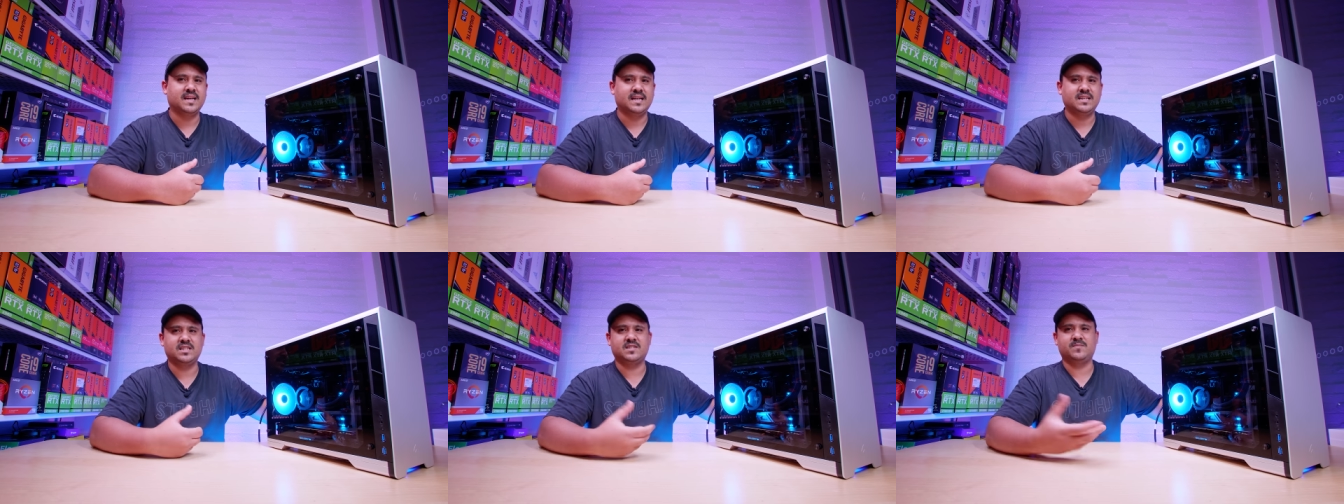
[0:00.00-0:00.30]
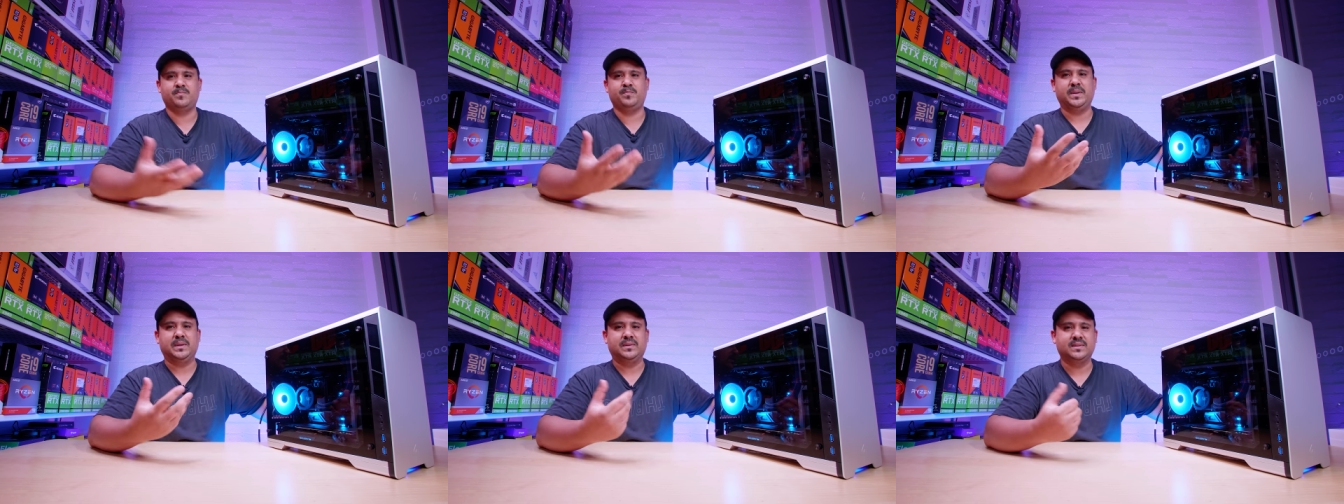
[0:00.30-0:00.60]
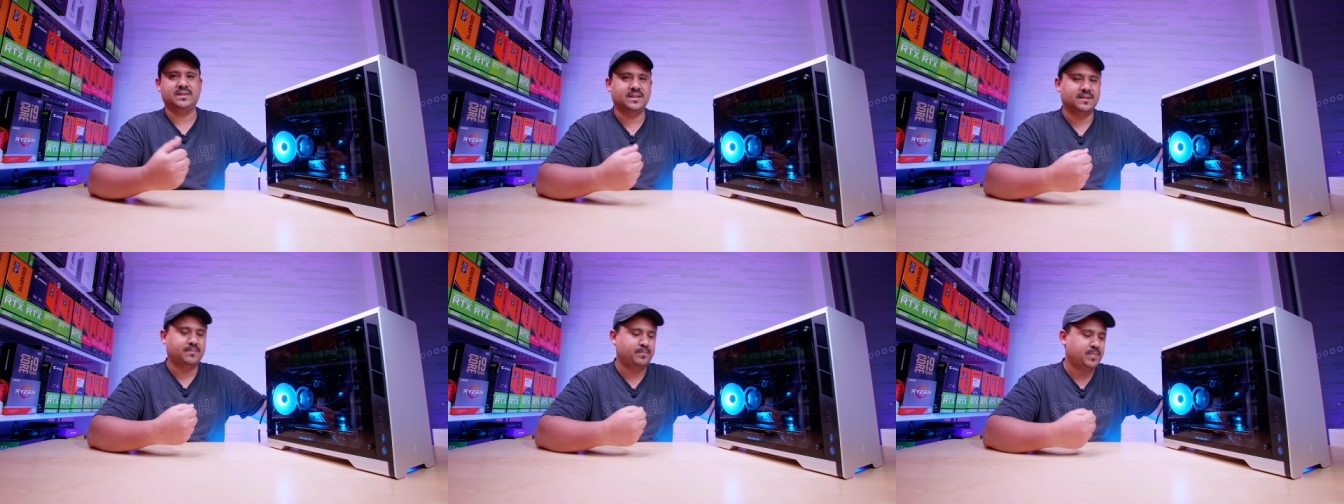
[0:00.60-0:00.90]
I just
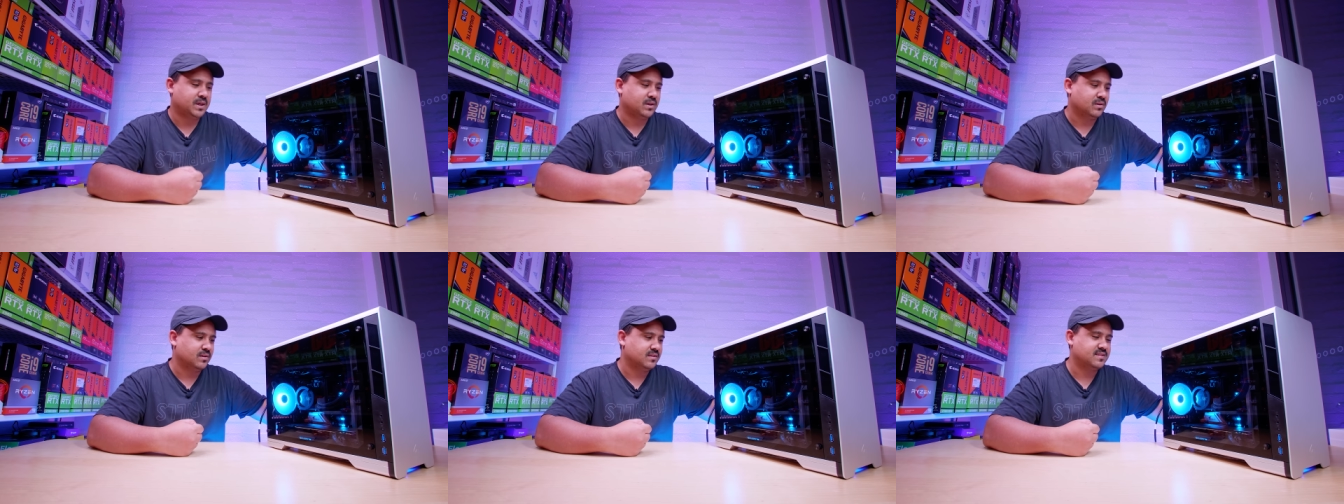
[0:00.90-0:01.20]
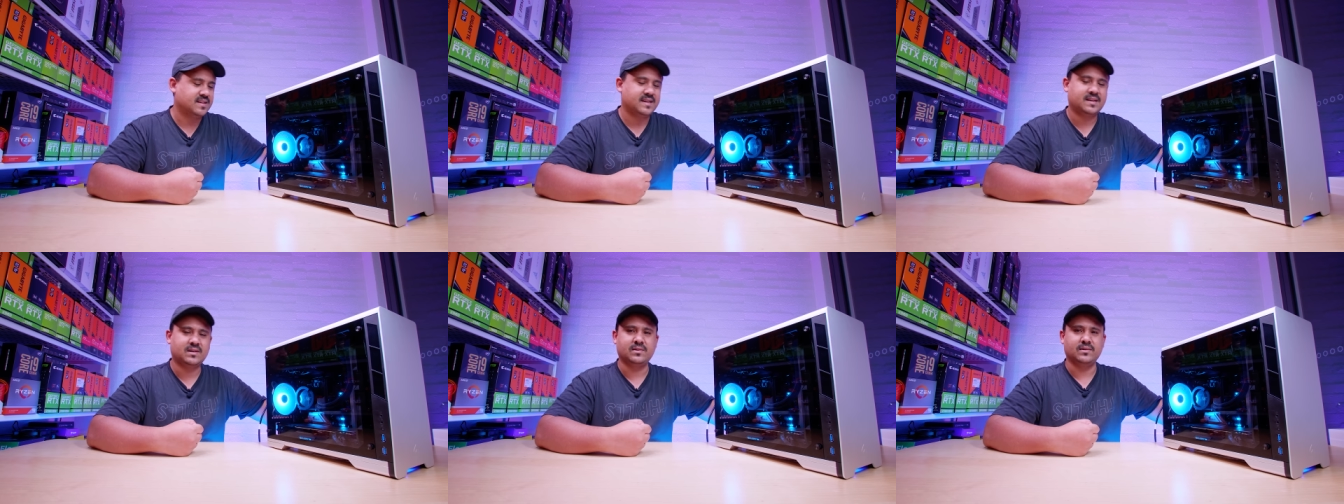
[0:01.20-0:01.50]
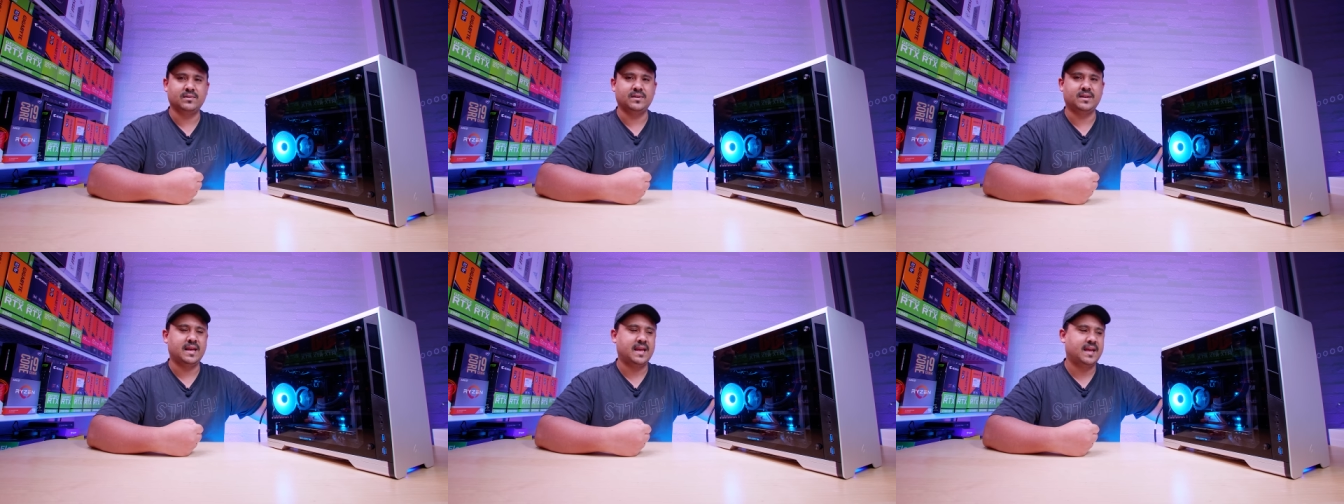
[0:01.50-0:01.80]
built it because I
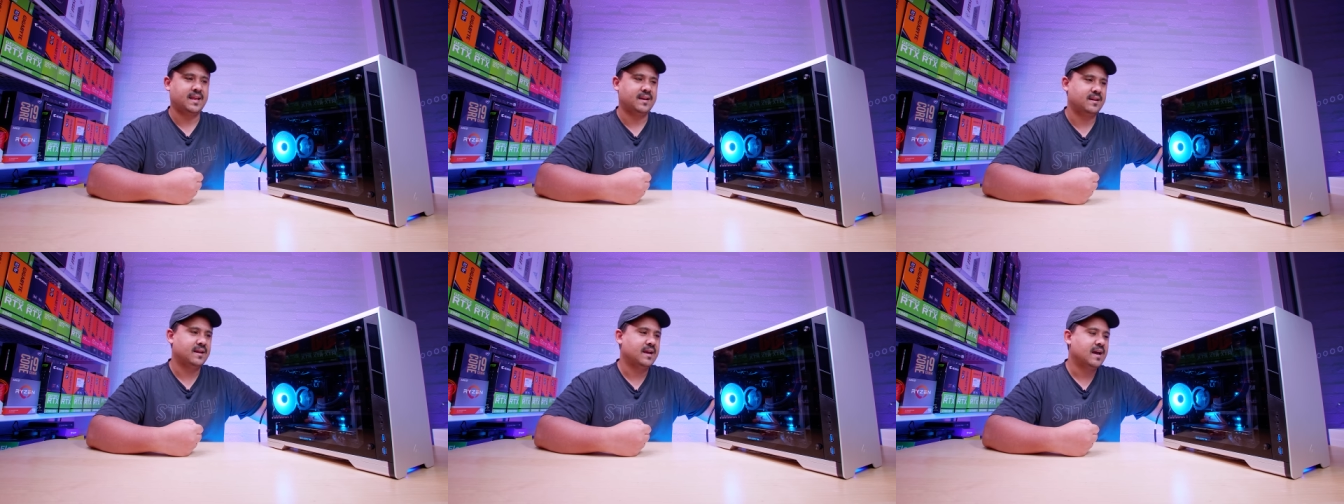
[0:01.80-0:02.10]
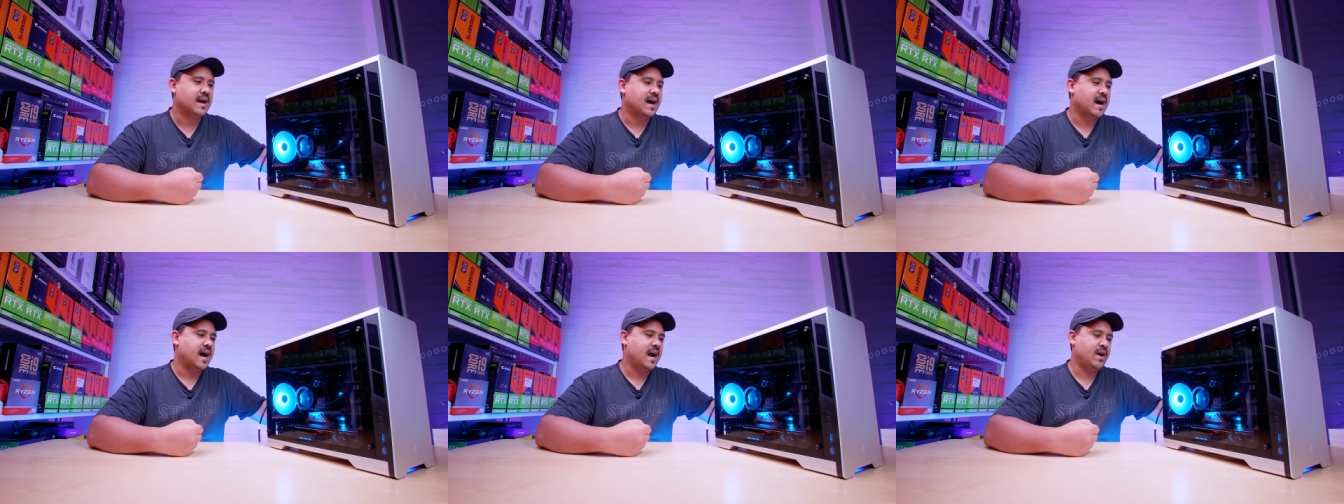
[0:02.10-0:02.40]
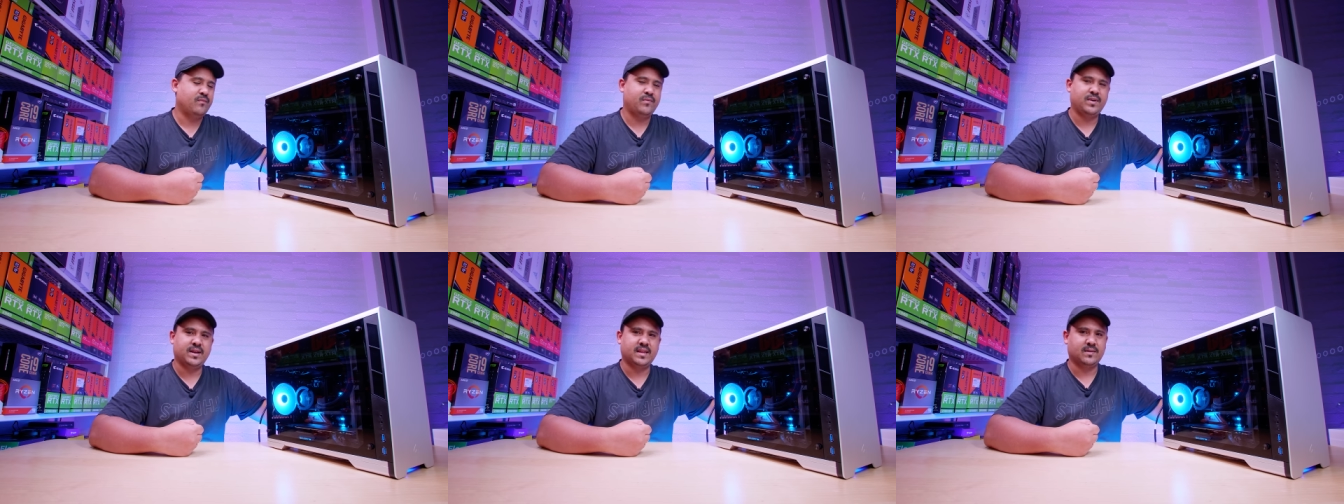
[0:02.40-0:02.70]
could, and
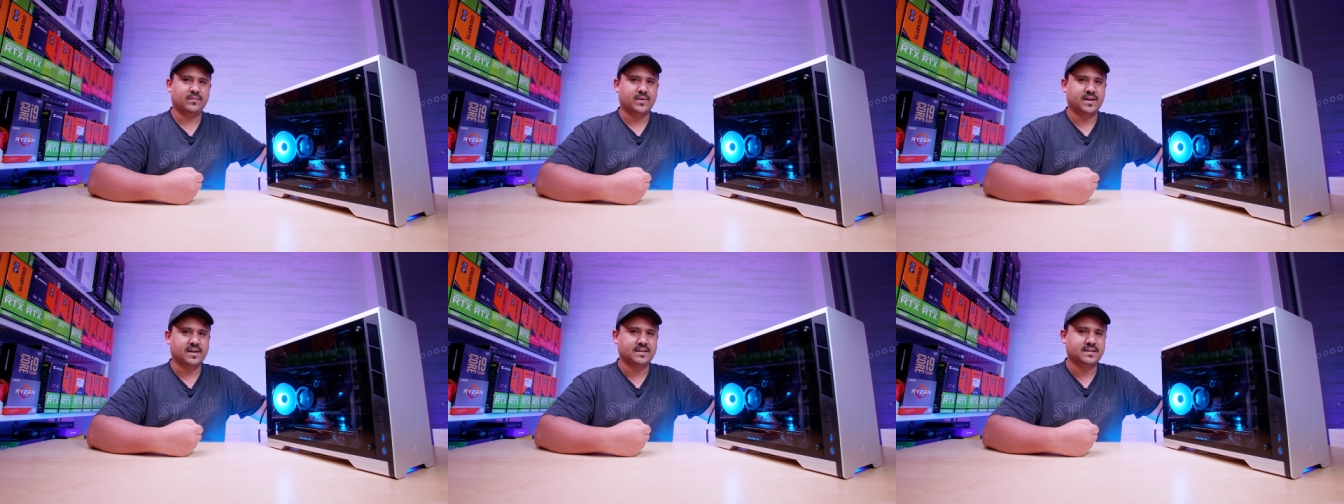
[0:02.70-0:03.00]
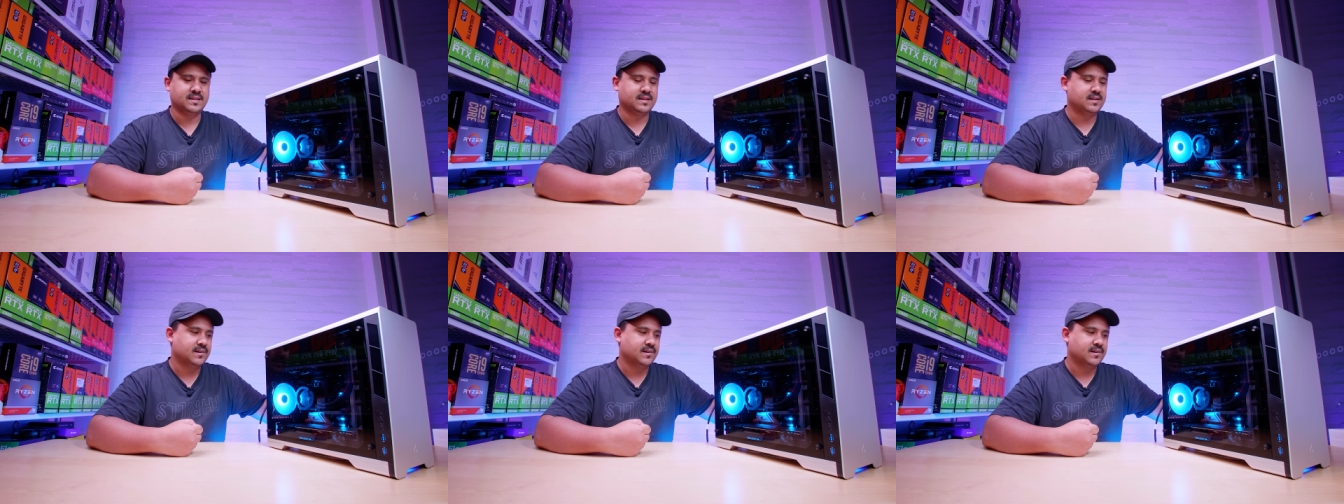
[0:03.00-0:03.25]
I really wanted to